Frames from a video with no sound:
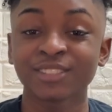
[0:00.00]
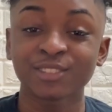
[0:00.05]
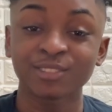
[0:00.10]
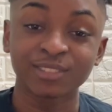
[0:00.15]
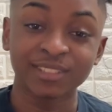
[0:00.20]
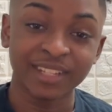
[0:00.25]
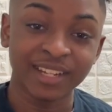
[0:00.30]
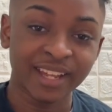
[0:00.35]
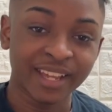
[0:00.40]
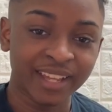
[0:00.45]
so
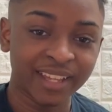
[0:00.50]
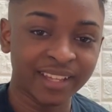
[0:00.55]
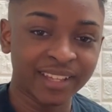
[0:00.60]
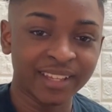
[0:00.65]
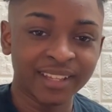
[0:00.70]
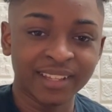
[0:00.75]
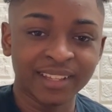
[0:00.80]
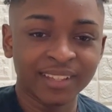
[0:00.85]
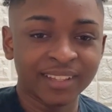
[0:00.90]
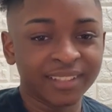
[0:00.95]
today,
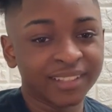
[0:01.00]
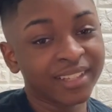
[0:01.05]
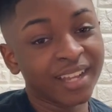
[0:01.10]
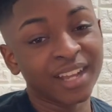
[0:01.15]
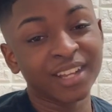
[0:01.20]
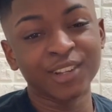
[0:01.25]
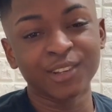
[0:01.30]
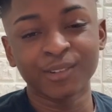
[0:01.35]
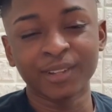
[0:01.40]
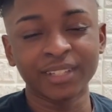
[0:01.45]
y'all
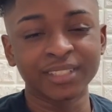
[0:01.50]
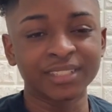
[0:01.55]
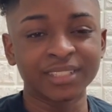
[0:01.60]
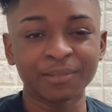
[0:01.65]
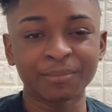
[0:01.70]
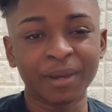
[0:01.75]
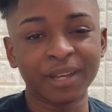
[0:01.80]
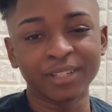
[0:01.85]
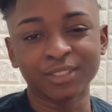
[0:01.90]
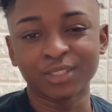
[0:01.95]
can already see
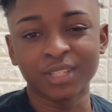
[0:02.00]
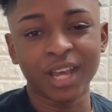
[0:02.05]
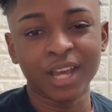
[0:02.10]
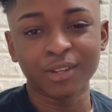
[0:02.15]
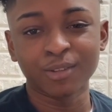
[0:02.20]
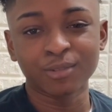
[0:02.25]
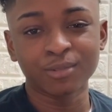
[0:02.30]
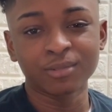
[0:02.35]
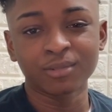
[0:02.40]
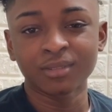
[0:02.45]
by the
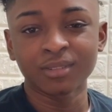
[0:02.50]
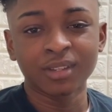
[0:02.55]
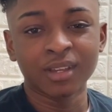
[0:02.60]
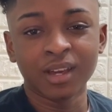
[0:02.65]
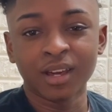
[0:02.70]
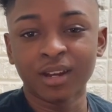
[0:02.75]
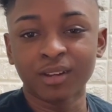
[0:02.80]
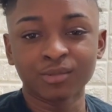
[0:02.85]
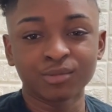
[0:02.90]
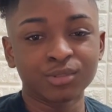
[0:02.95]
title.
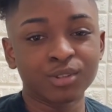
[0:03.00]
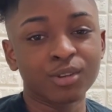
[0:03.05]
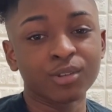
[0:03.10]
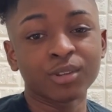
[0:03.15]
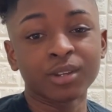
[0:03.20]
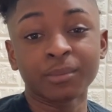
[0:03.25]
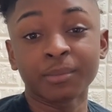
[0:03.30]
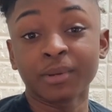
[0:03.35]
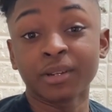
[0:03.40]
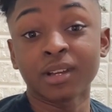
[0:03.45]
I don't know
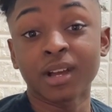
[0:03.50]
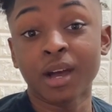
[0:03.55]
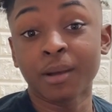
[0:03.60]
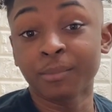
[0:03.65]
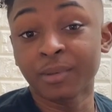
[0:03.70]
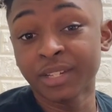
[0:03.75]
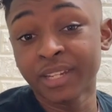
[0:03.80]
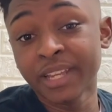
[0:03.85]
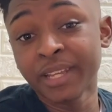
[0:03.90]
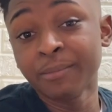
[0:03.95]
what I'm
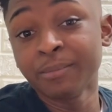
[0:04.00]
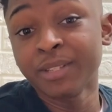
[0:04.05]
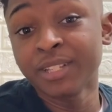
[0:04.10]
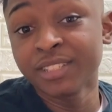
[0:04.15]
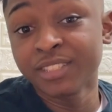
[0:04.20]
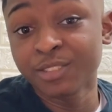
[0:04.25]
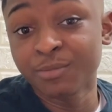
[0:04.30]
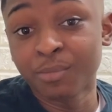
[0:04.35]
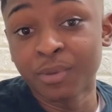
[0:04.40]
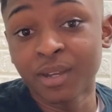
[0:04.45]
gonna name
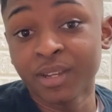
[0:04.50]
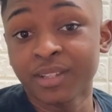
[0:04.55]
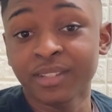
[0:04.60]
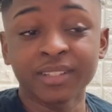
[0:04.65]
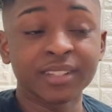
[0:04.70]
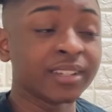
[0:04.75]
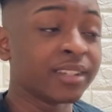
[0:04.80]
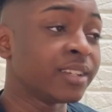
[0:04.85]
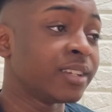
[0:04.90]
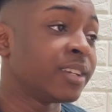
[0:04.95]
this,
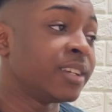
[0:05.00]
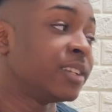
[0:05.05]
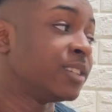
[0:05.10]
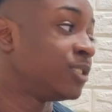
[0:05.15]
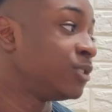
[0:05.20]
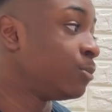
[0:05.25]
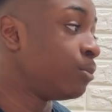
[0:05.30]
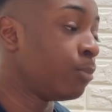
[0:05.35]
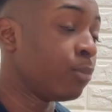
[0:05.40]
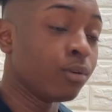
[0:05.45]
but
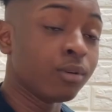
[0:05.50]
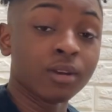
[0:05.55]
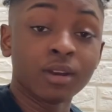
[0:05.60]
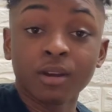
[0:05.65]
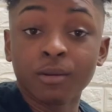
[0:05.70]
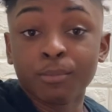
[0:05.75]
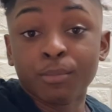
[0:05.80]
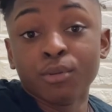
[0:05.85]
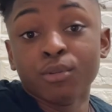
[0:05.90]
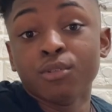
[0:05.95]
it's
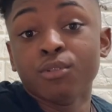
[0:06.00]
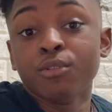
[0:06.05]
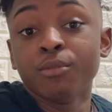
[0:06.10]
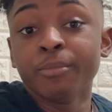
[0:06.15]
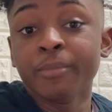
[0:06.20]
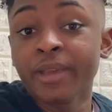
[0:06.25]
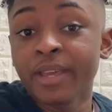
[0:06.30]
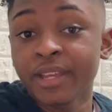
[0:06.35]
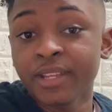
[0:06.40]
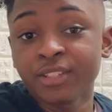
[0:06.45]

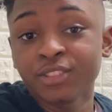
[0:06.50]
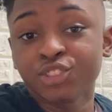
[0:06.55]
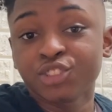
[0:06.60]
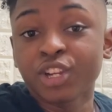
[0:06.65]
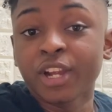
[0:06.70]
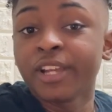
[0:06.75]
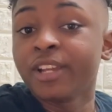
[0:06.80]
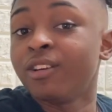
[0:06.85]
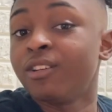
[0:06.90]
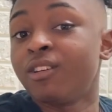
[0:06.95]
Boohooman
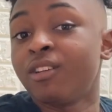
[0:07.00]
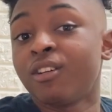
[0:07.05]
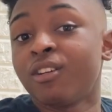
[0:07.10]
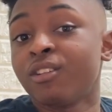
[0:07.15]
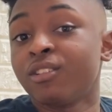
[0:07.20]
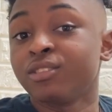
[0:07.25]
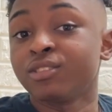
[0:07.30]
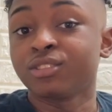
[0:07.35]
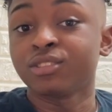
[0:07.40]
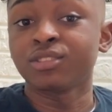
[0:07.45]
Try On
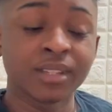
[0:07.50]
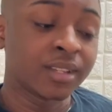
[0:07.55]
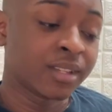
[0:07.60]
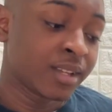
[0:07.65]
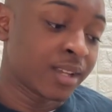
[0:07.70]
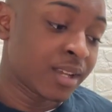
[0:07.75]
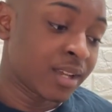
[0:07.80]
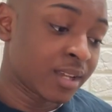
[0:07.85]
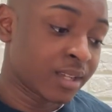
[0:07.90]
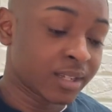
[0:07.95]
Hauls.
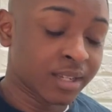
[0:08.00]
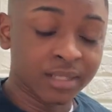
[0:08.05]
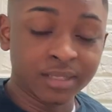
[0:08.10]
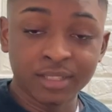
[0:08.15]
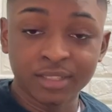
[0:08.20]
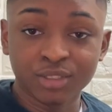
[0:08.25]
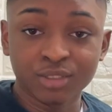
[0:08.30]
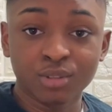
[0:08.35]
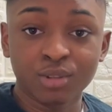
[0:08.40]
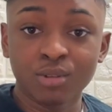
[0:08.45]
Got
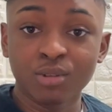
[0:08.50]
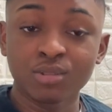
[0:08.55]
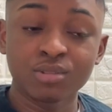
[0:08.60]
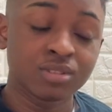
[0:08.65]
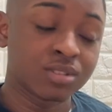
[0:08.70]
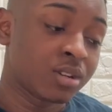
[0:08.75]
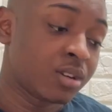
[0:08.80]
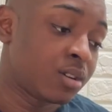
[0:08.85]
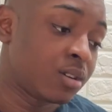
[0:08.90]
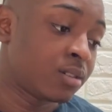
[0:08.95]
these clothes.